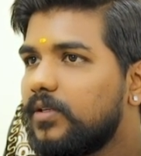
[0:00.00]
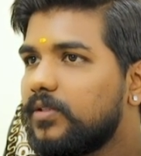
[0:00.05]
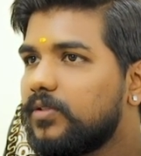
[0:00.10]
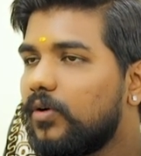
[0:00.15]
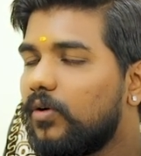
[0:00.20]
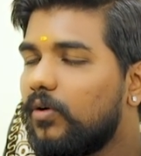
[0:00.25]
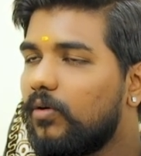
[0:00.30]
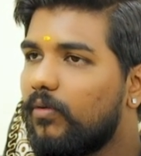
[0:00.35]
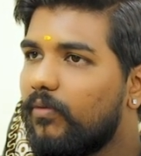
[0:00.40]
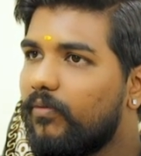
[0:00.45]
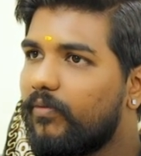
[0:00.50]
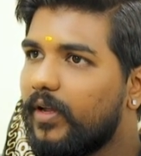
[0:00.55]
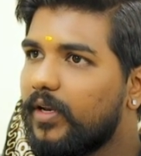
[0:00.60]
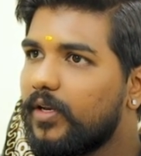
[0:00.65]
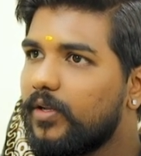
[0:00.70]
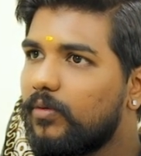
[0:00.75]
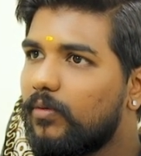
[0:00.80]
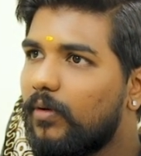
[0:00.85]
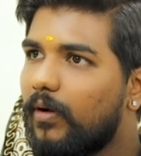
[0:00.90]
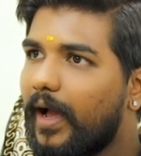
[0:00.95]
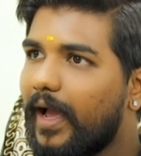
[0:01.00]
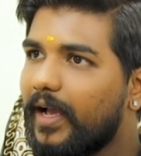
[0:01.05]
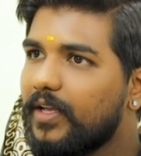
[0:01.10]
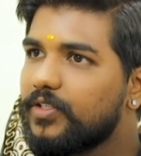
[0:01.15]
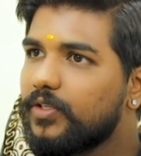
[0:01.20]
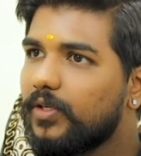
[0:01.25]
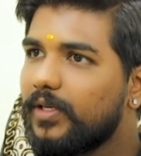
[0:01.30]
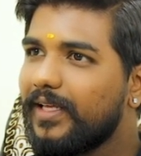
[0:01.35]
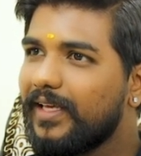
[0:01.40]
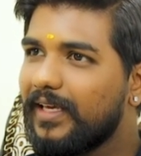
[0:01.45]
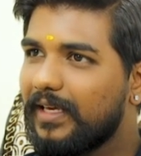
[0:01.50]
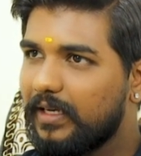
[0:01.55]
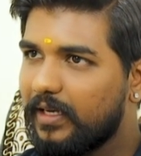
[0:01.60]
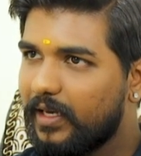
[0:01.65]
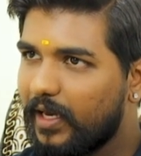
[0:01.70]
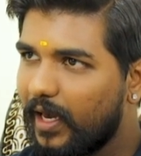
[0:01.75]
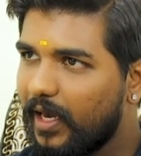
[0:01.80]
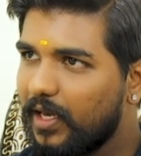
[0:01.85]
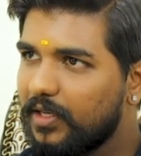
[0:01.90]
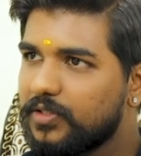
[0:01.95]
So when you actually
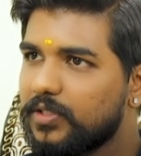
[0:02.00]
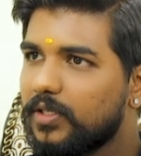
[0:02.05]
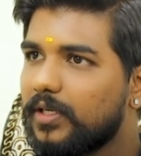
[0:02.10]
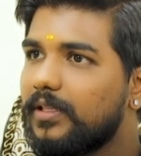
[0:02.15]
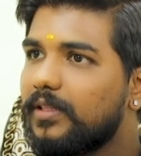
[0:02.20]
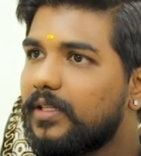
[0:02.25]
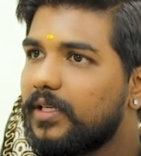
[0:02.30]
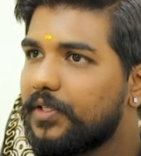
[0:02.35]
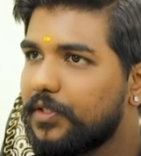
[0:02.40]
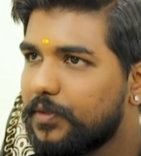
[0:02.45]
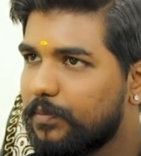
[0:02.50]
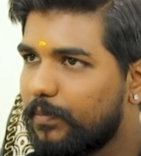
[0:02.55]
gauge these